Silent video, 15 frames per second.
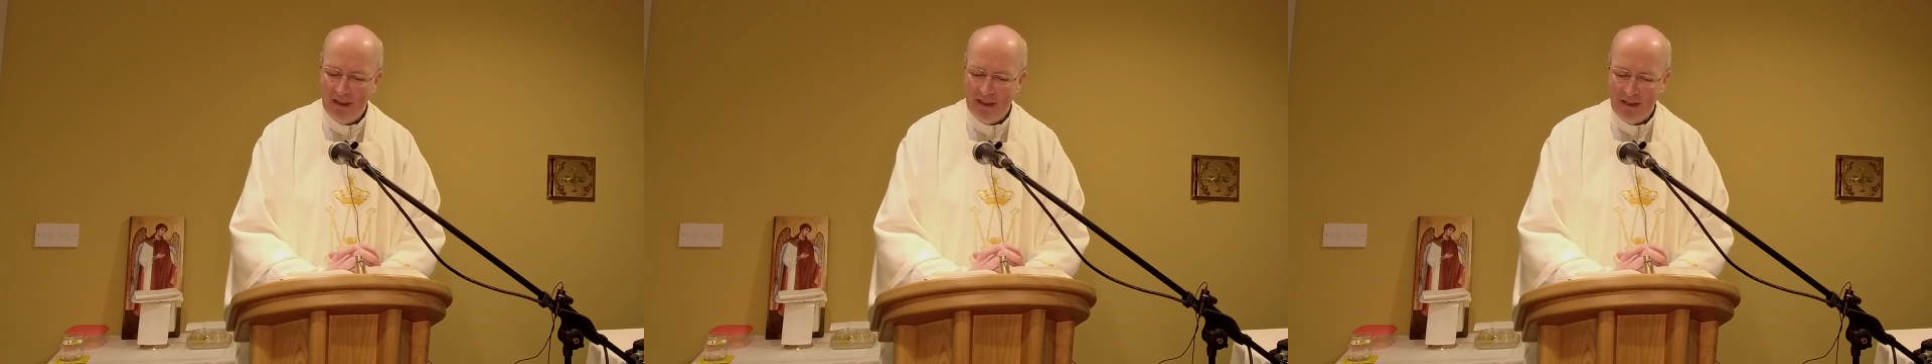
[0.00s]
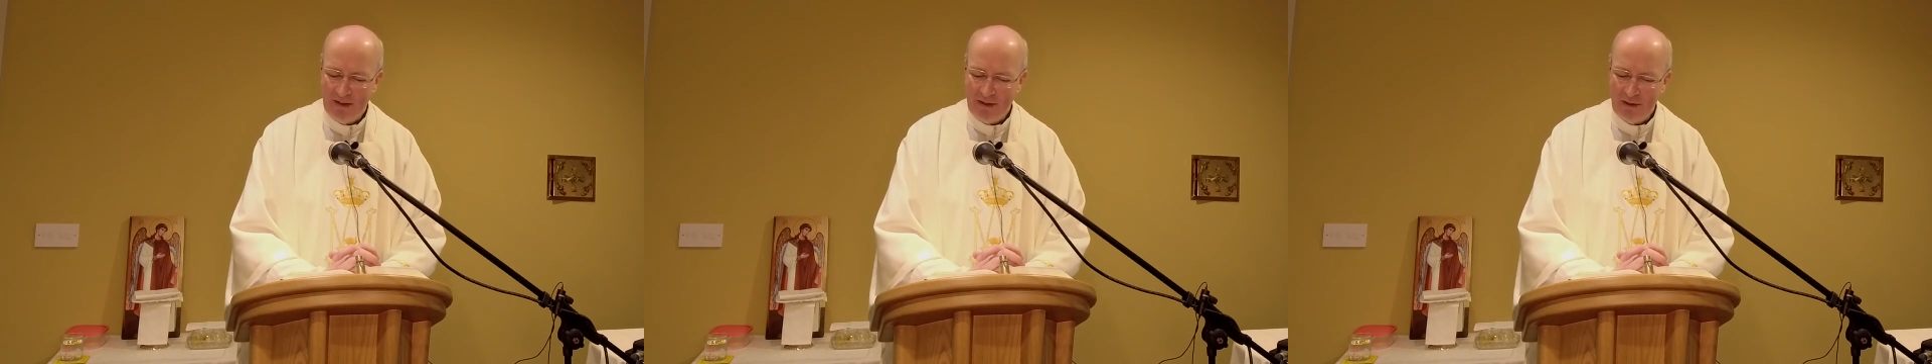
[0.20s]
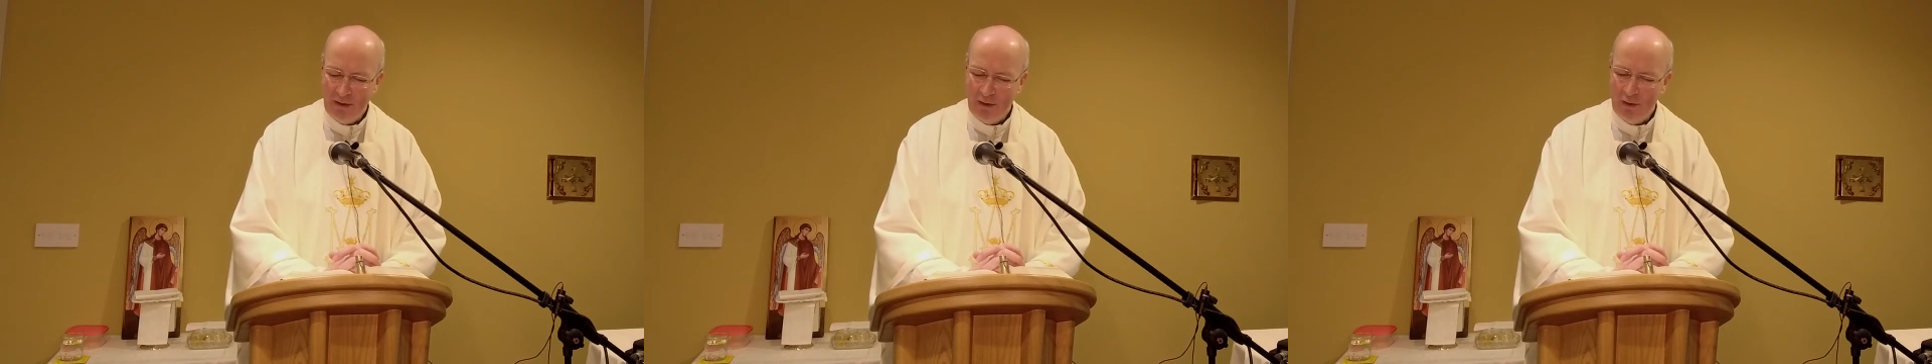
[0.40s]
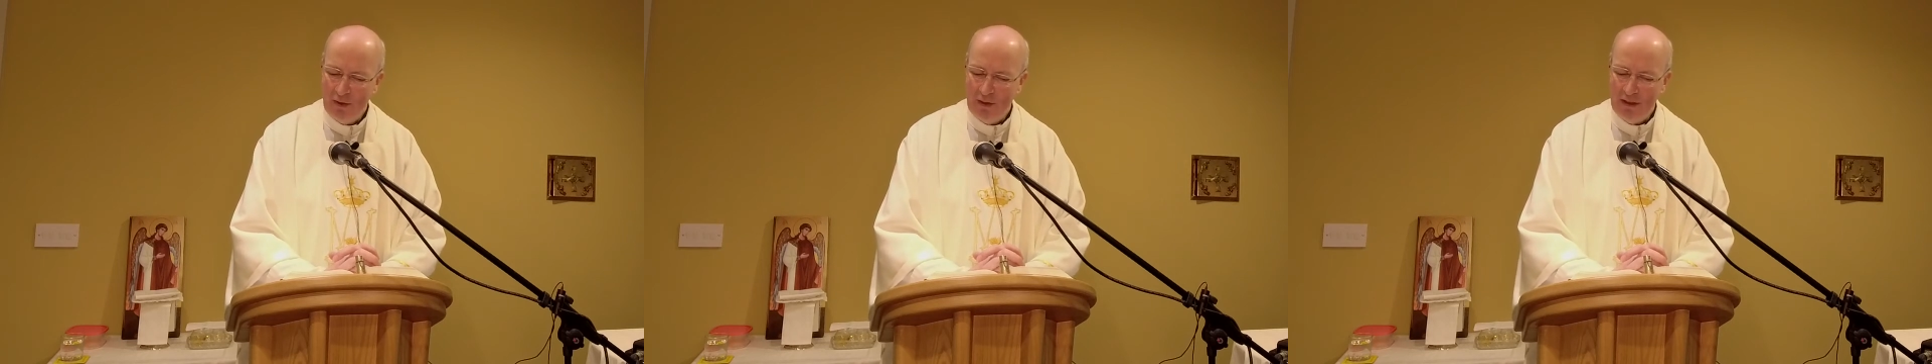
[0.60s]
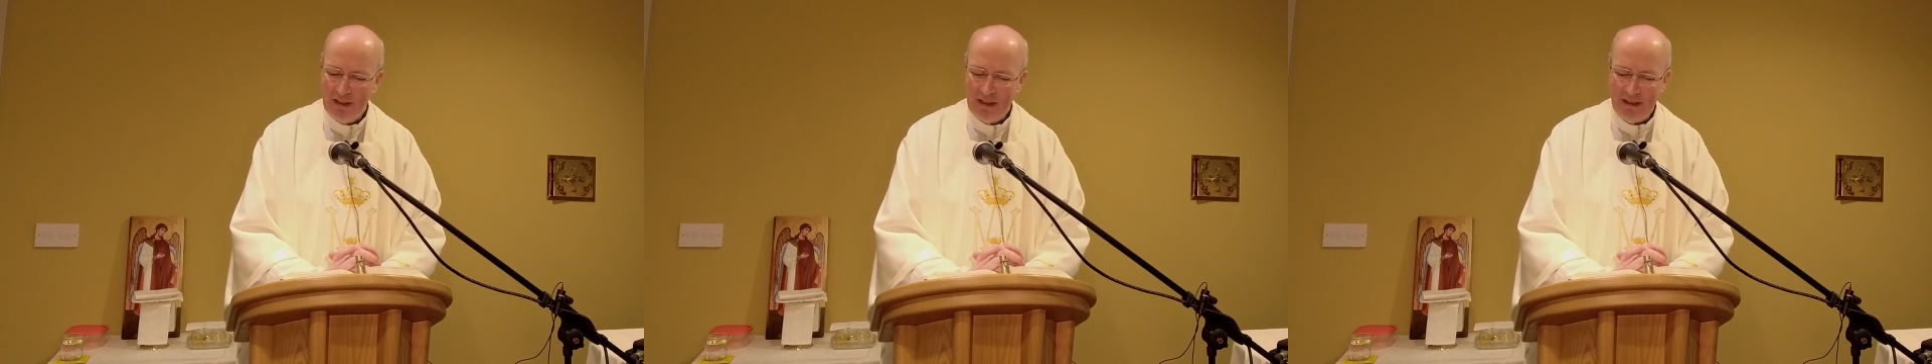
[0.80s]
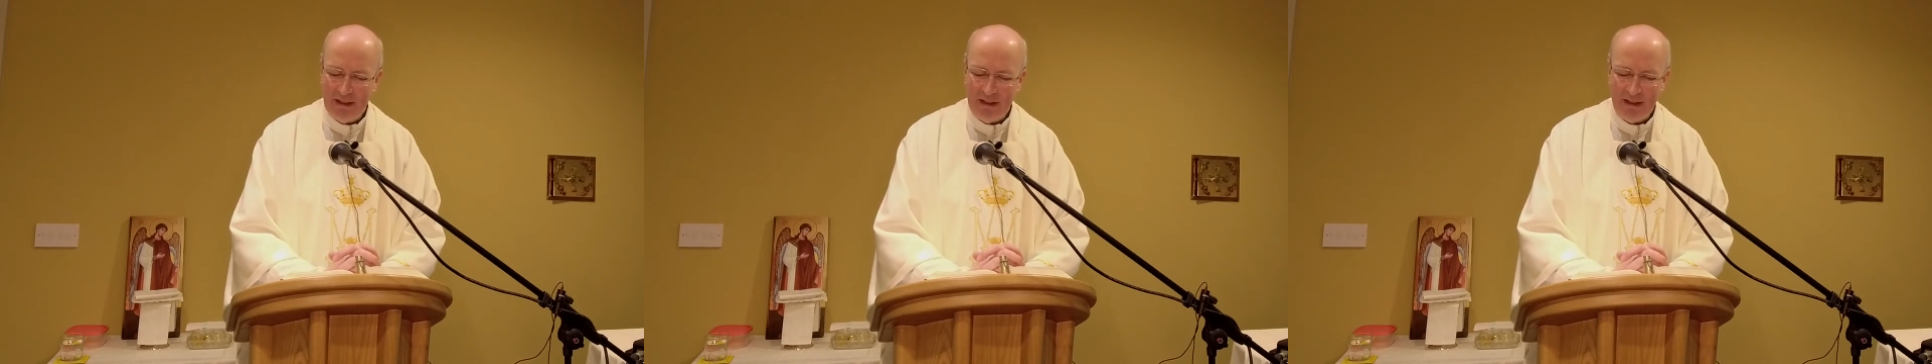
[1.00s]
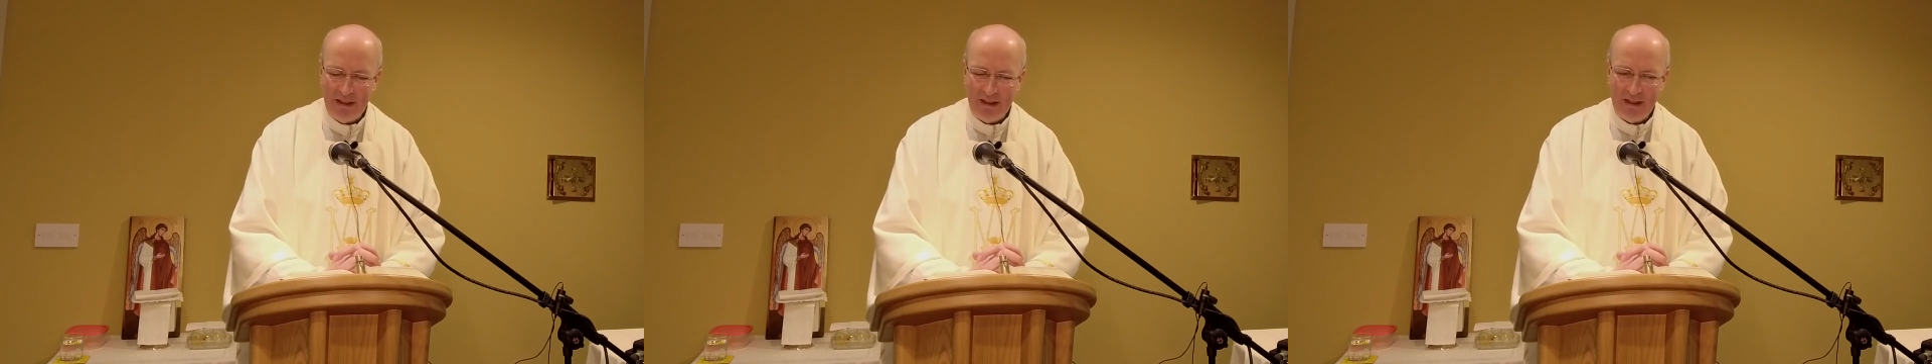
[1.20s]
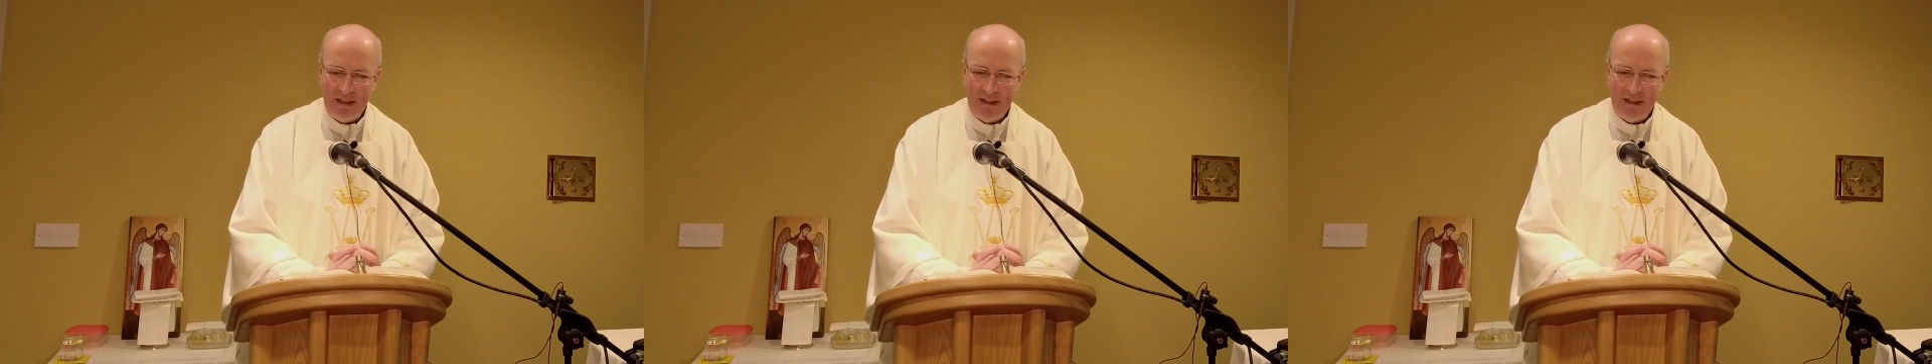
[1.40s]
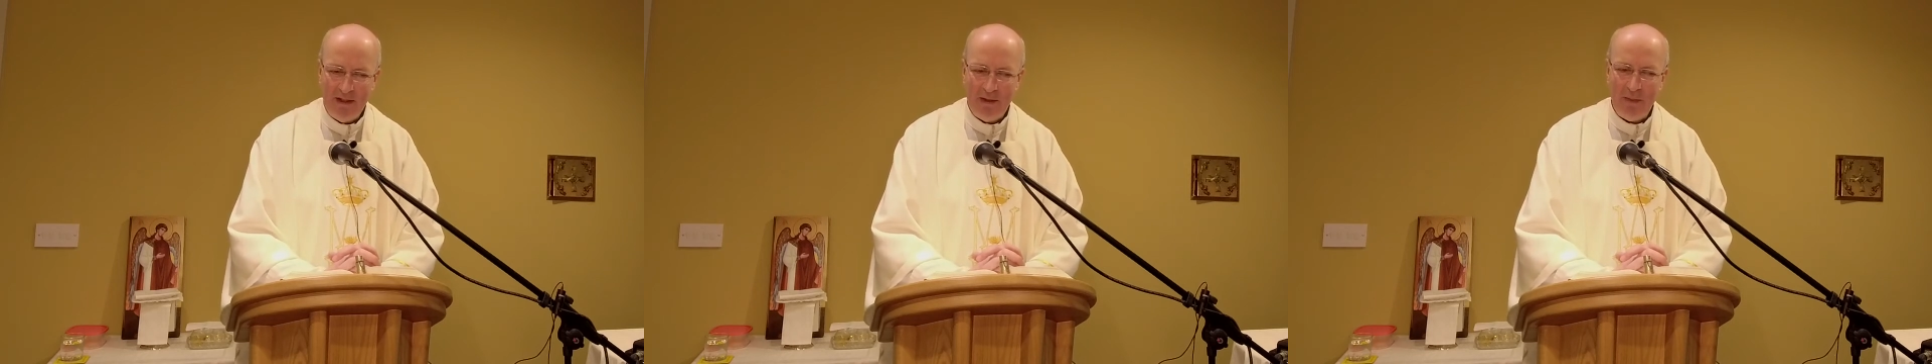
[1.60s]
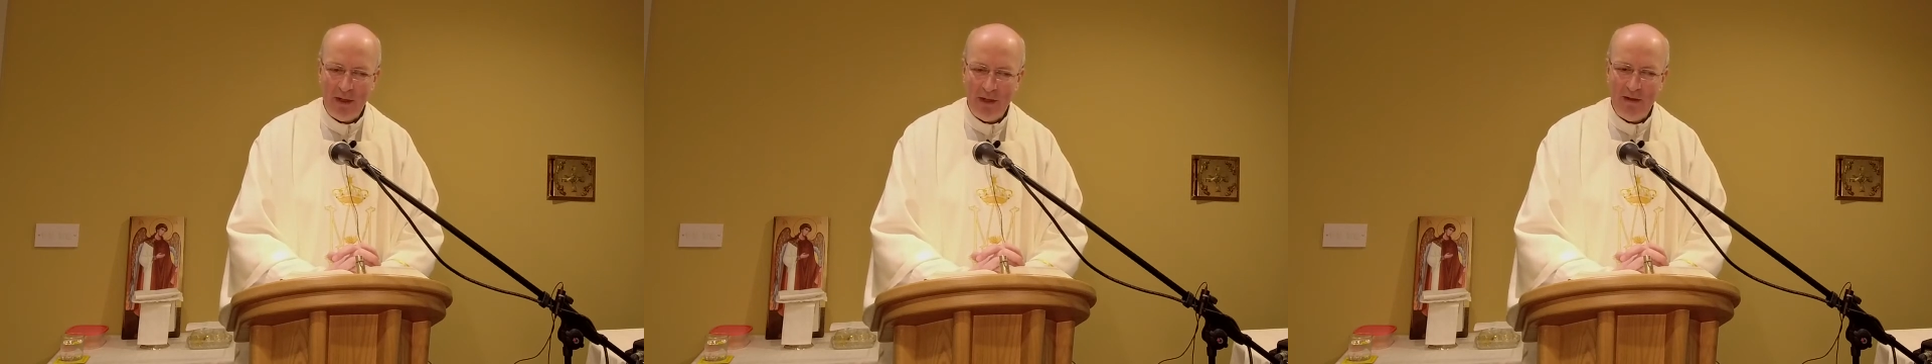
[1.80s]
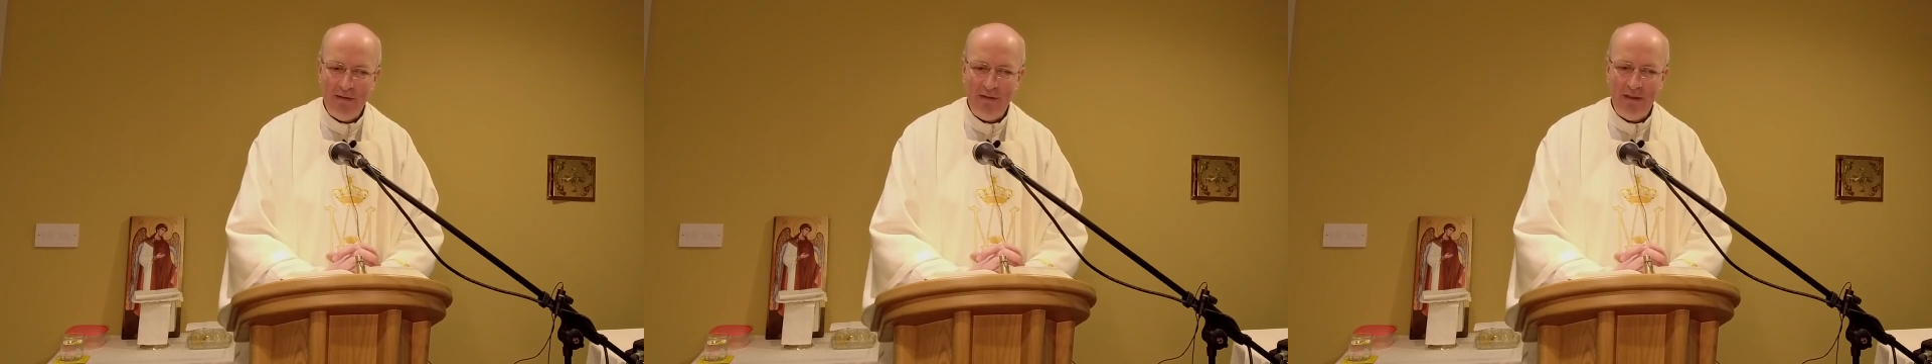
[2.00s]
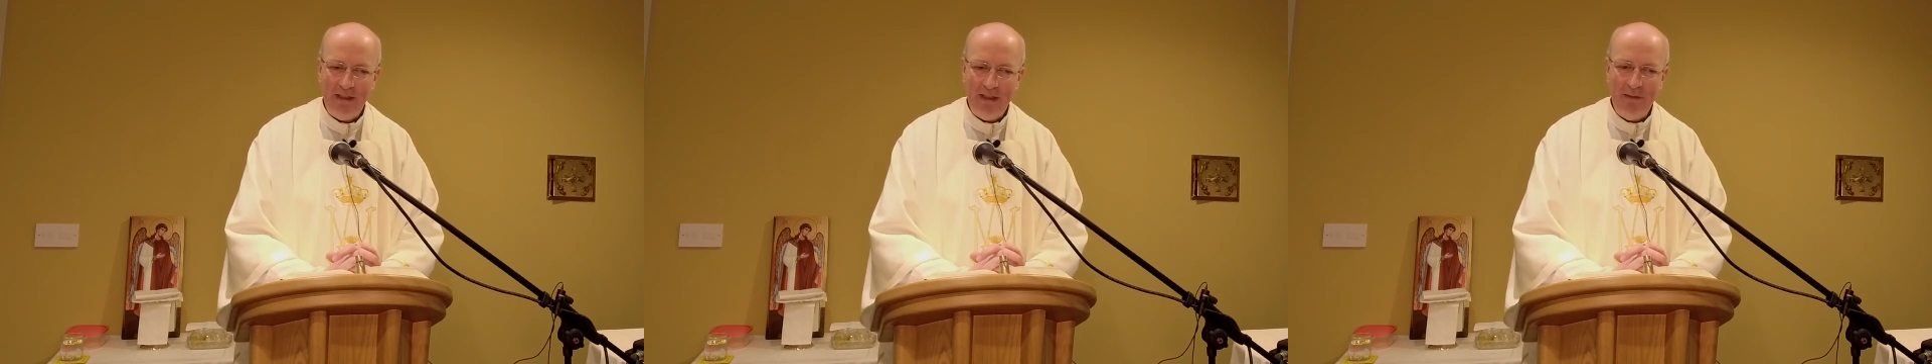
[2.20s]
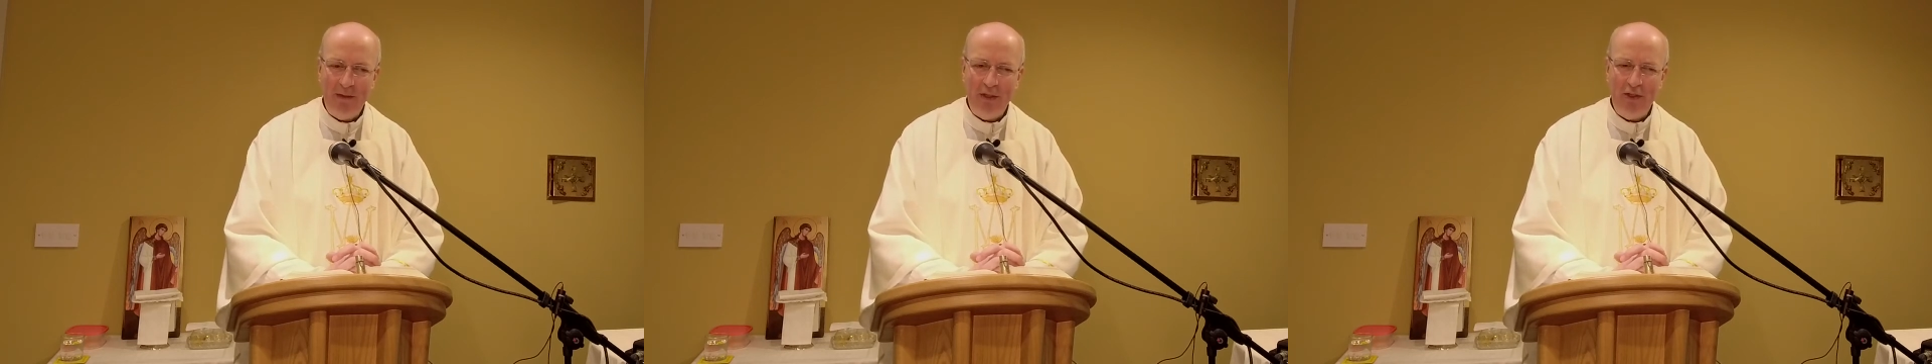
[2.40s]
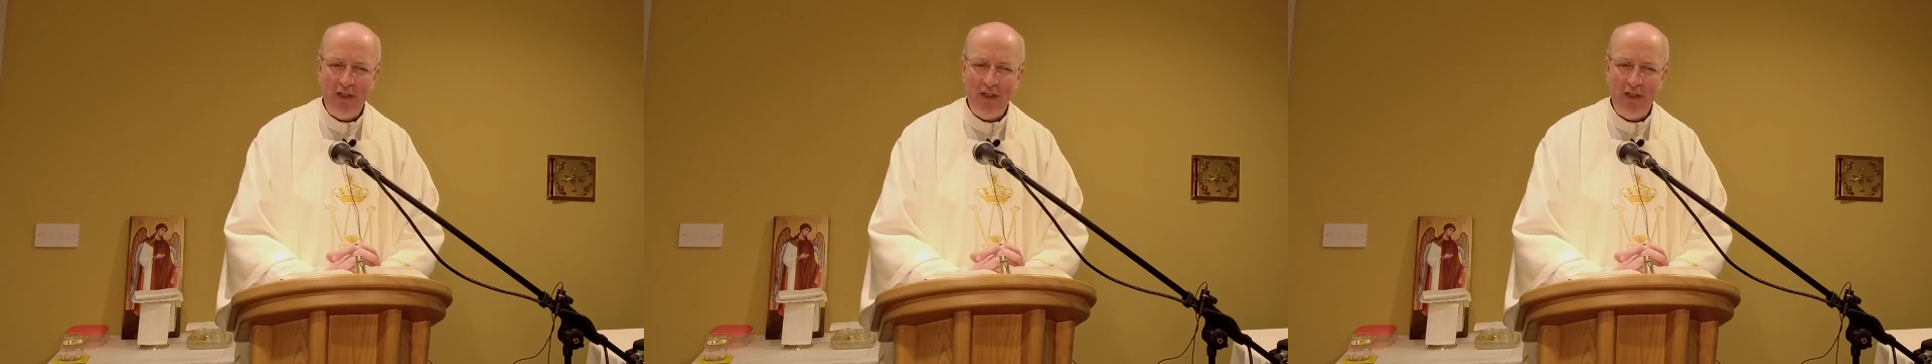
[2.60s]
So it is a powerful image